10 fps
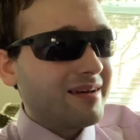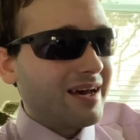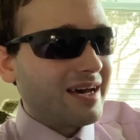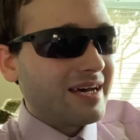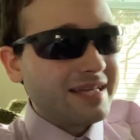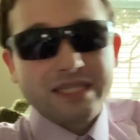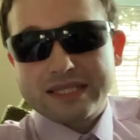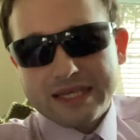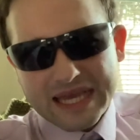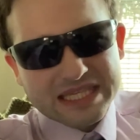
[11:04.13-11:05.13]

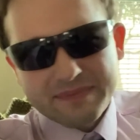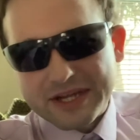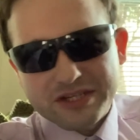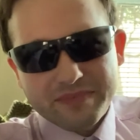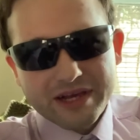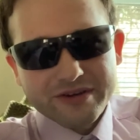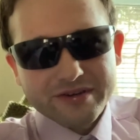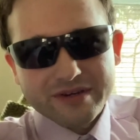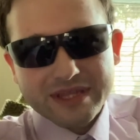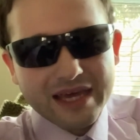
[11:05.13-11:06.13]
It's much
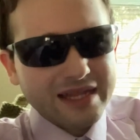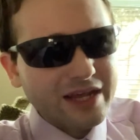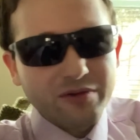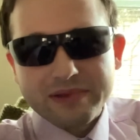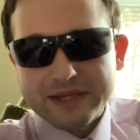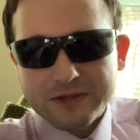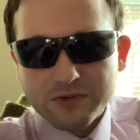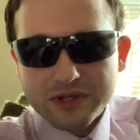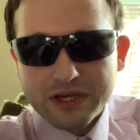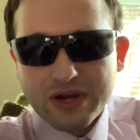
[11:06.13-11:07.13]
better. That old place was
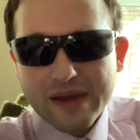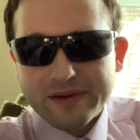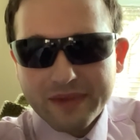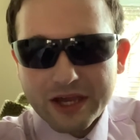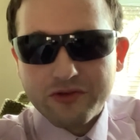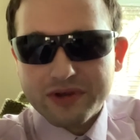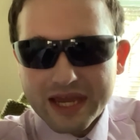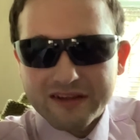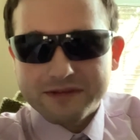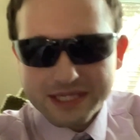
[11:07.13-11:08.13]
really cramping my
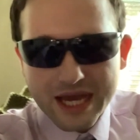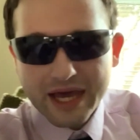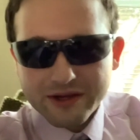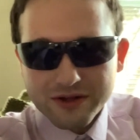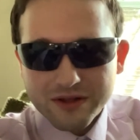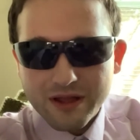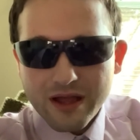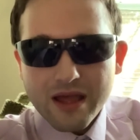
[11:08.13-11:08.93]
creative style.